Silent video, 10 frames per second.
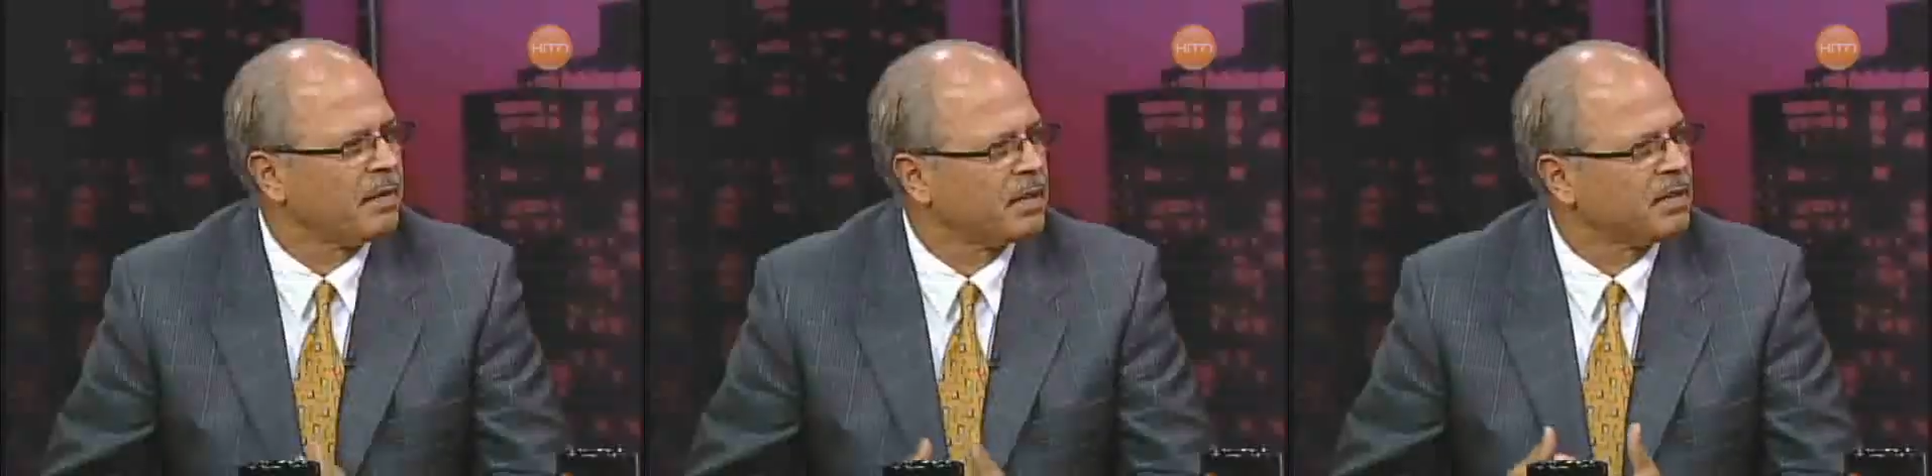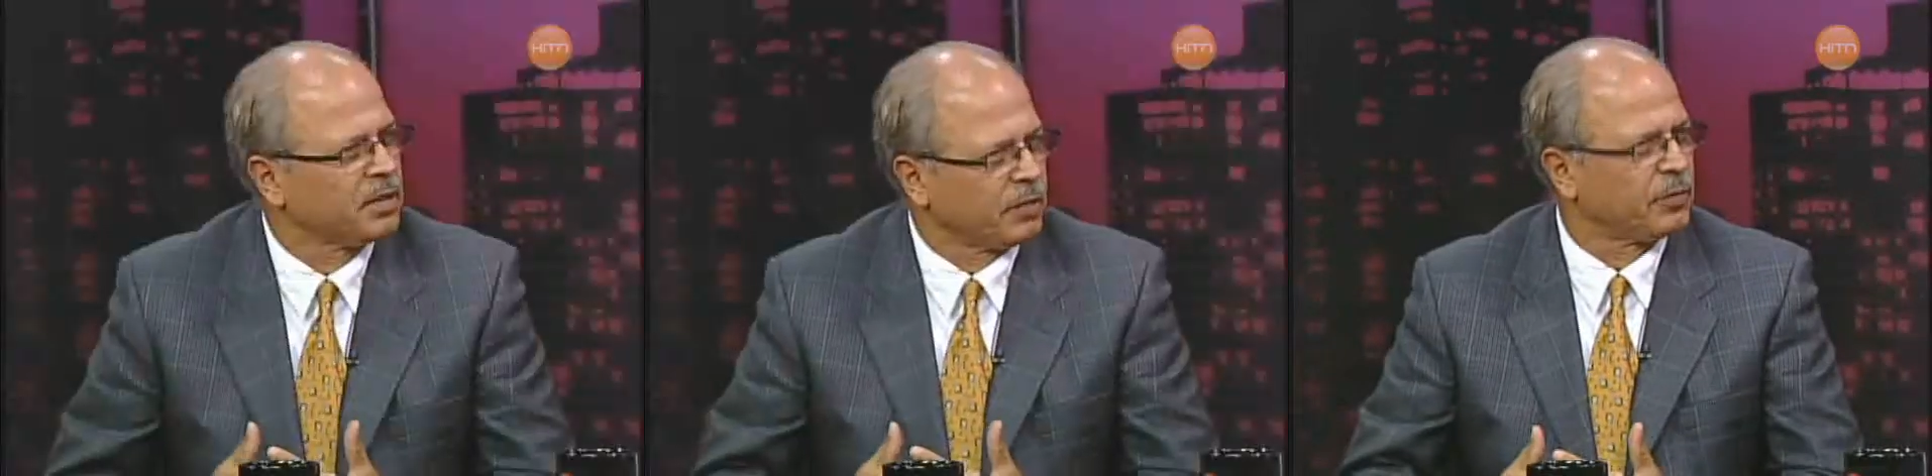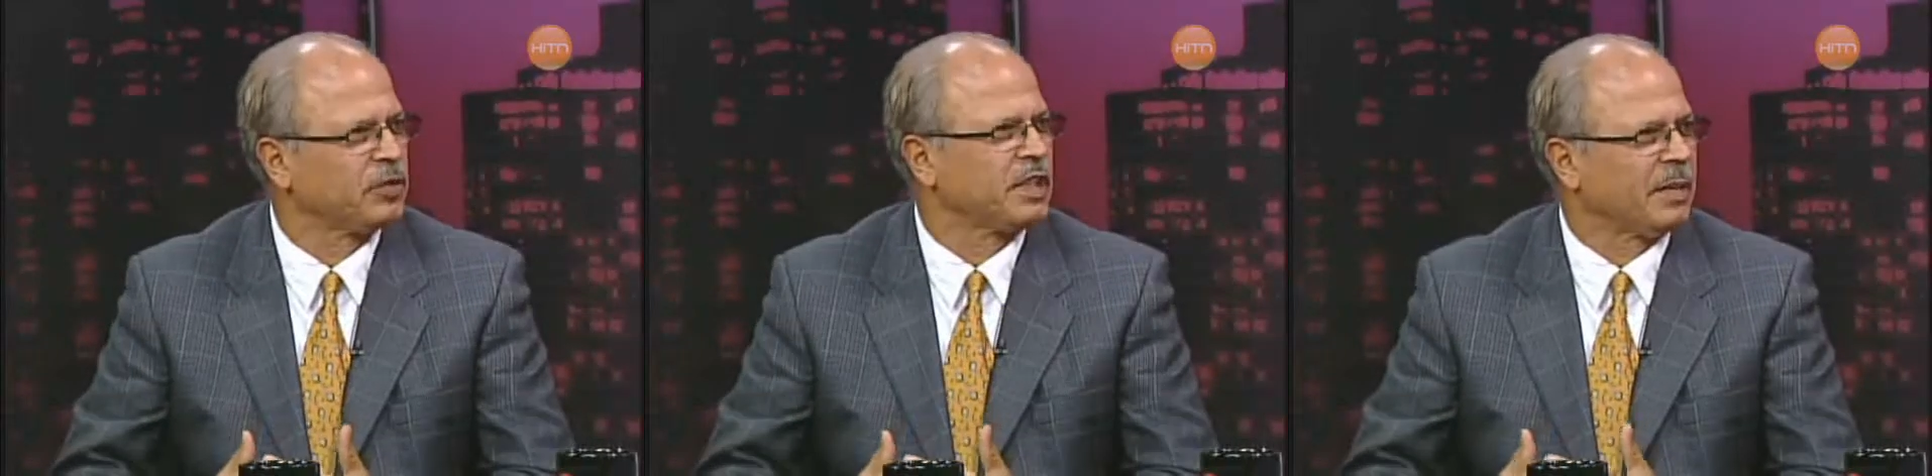this is the
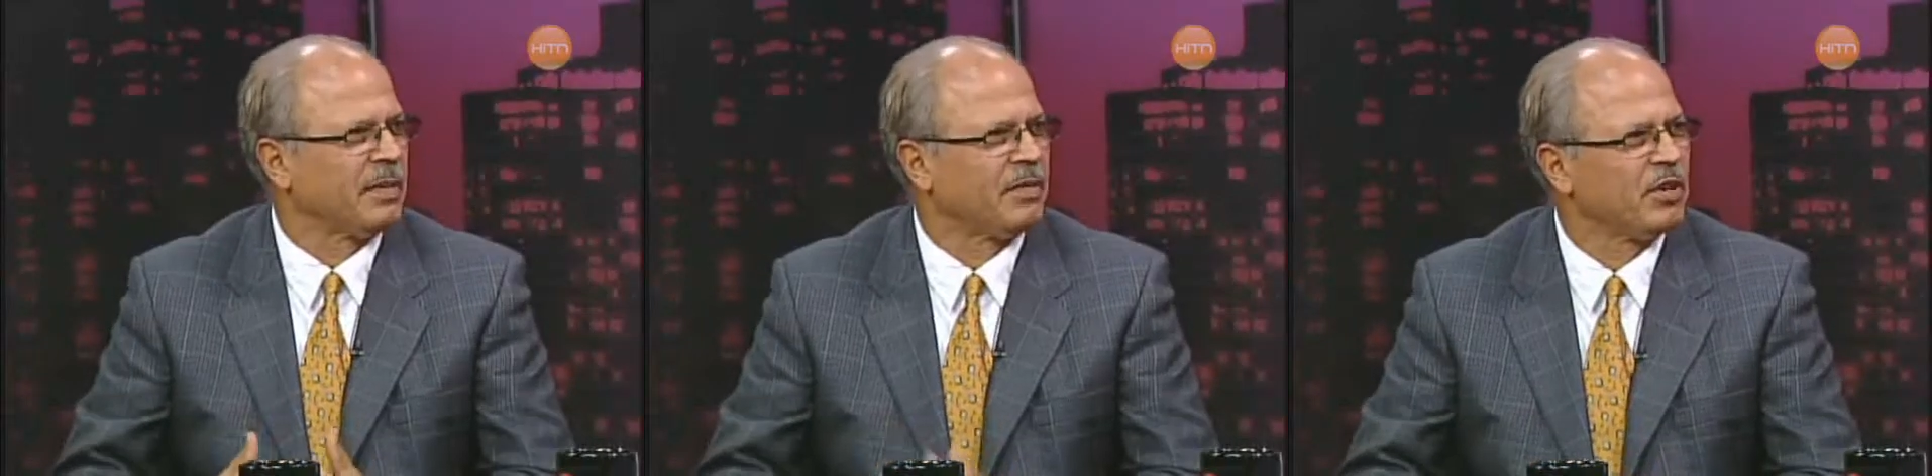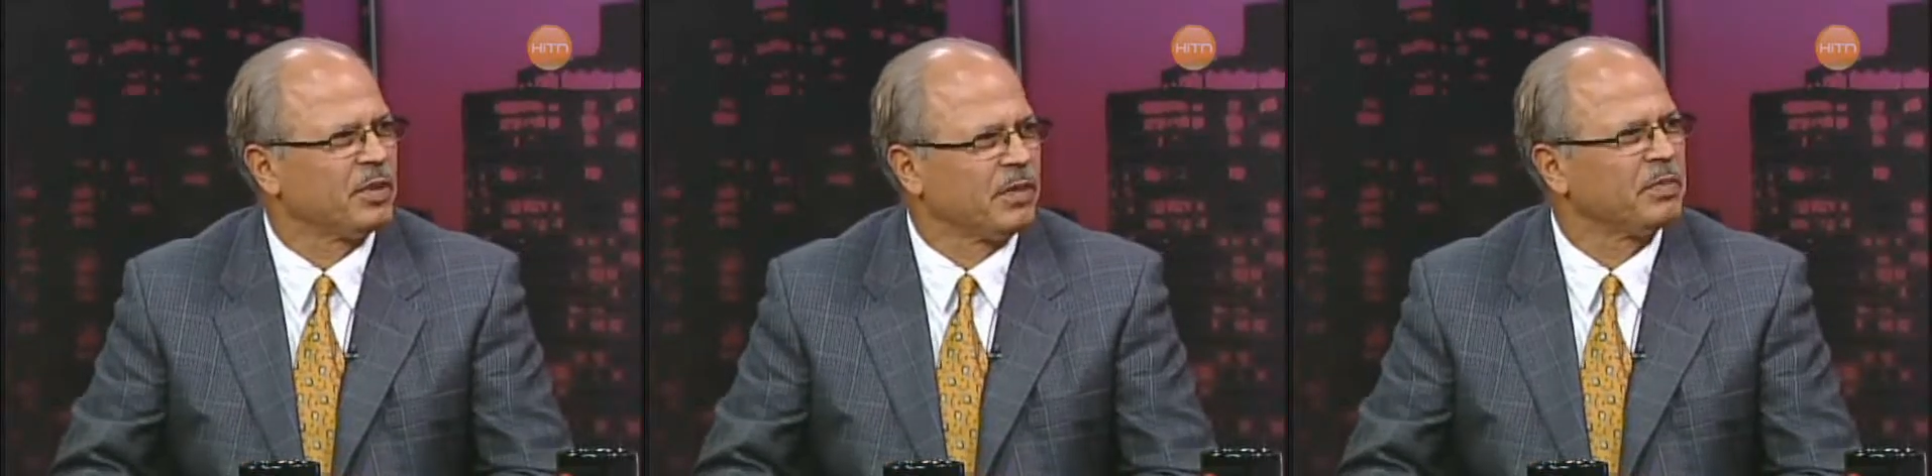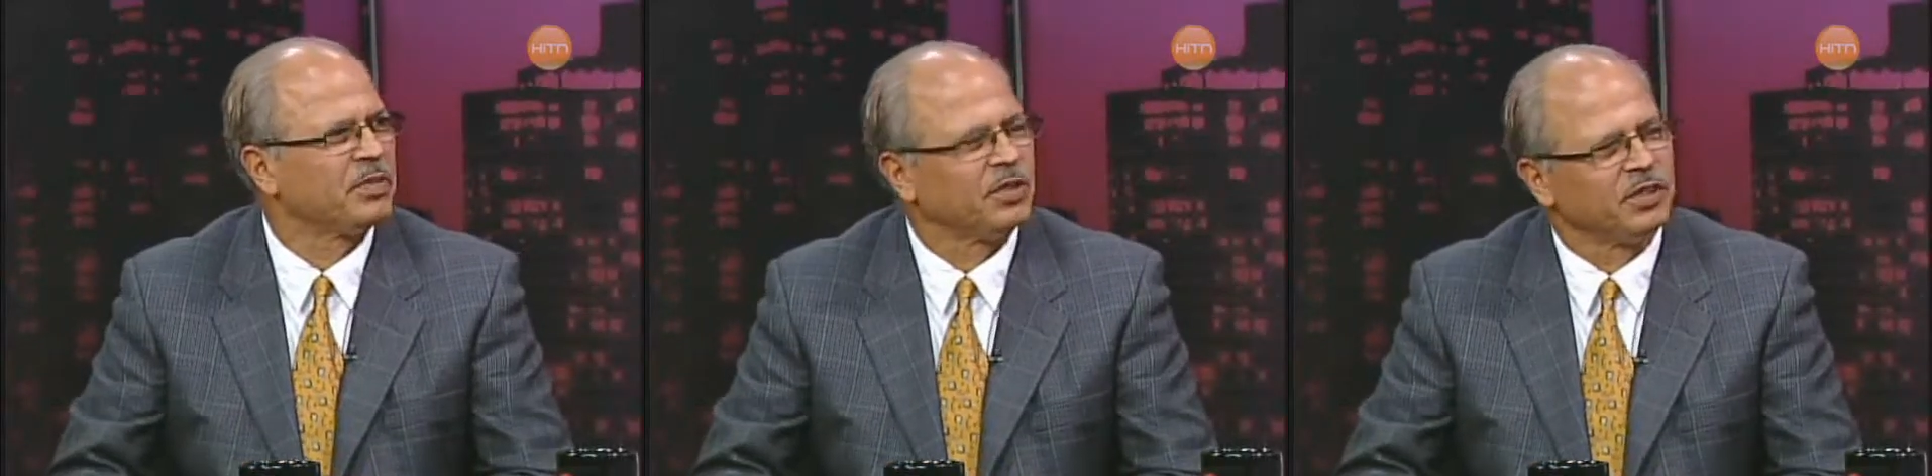first time I've heard of
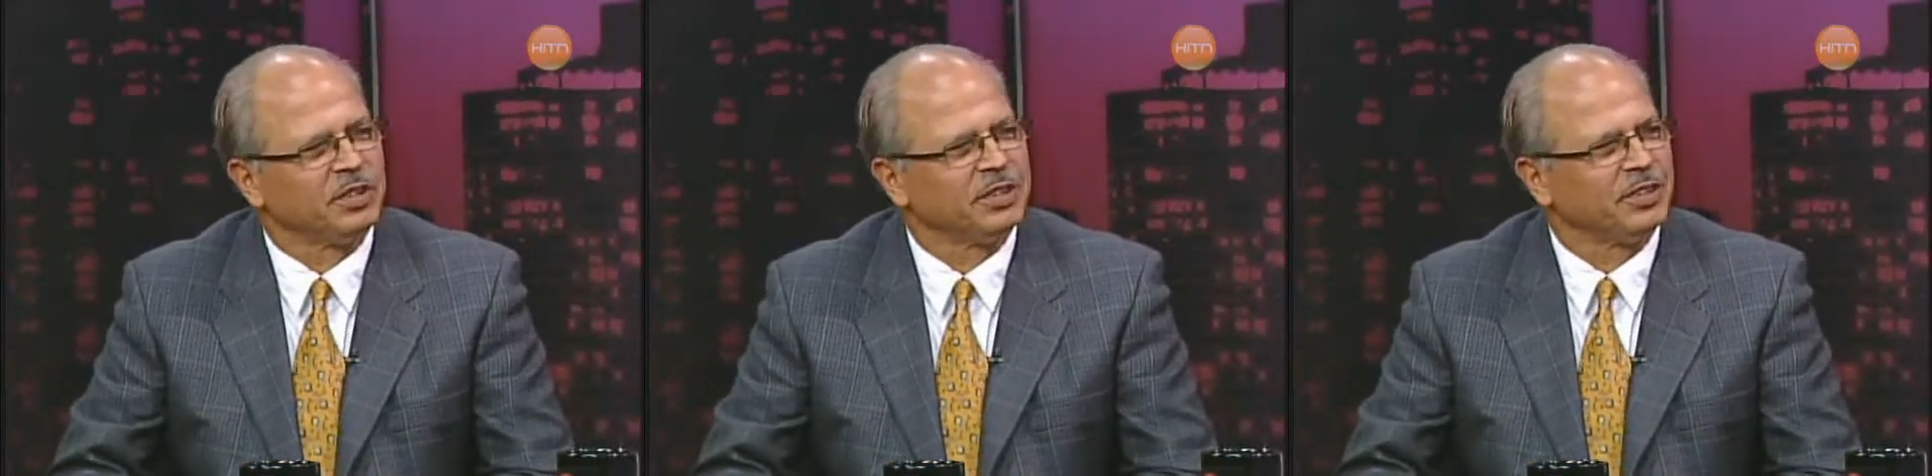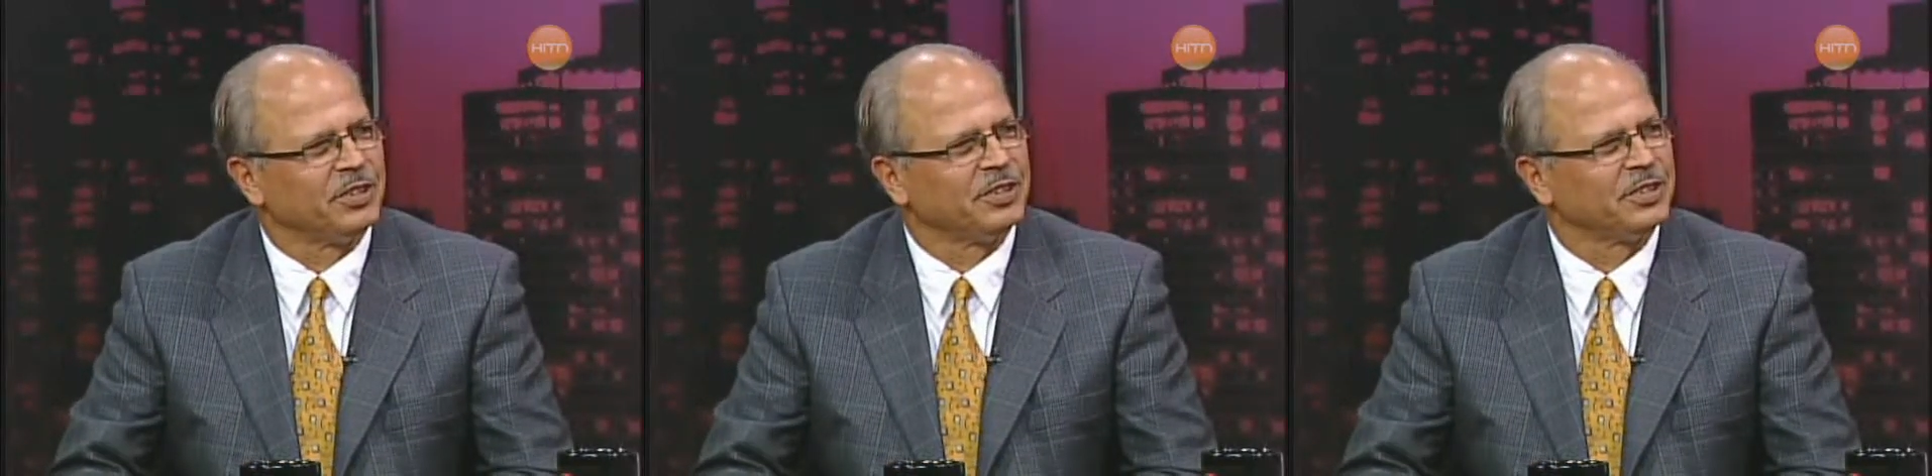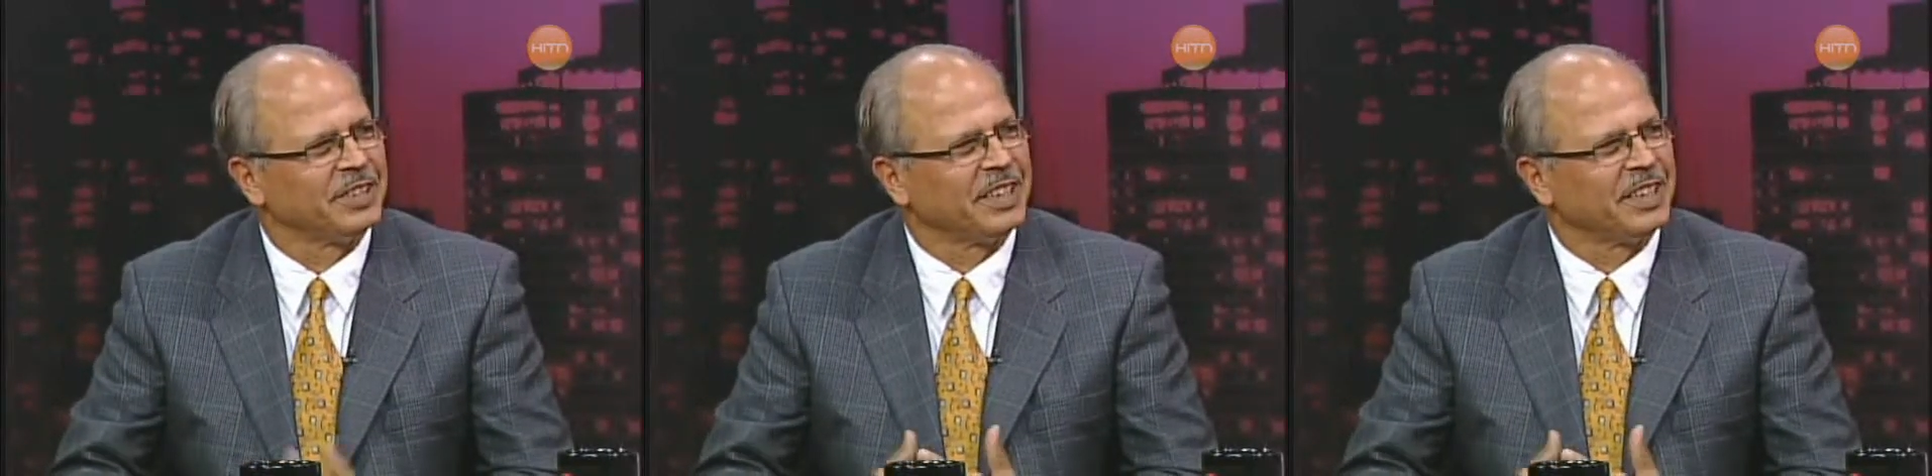him, so, you know,